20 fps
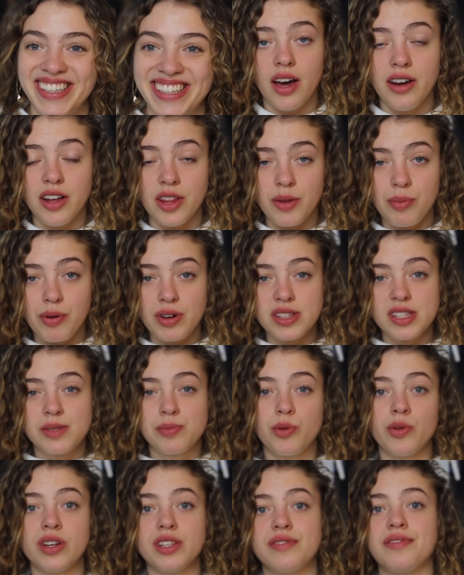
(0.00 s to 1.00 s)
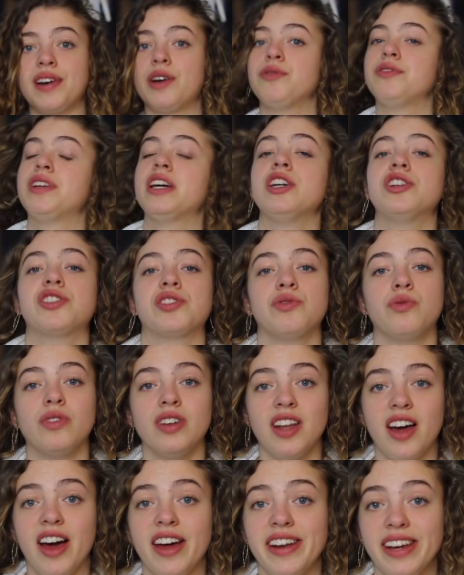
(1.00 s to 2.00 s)
Another principle is foundational
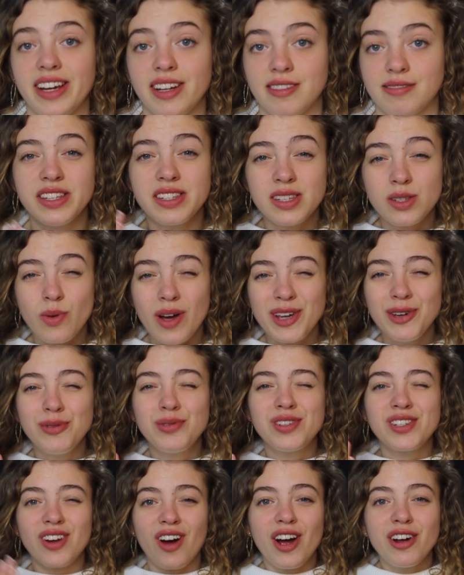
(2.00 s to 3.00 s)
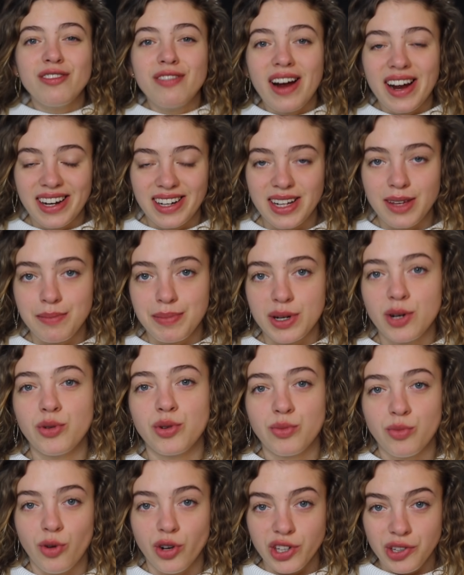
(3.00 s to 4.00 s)
learning. This is where you directly build
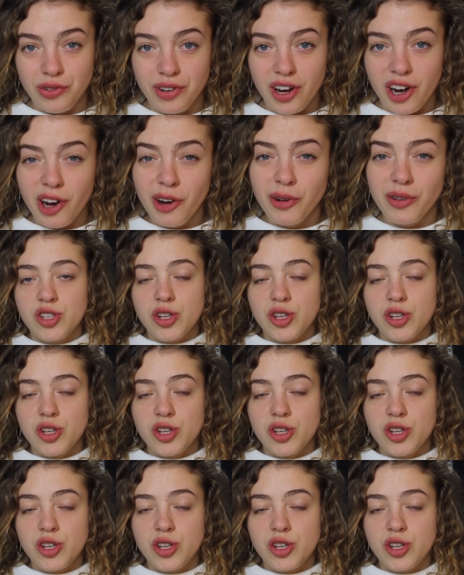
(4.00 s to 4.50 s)
on what you know.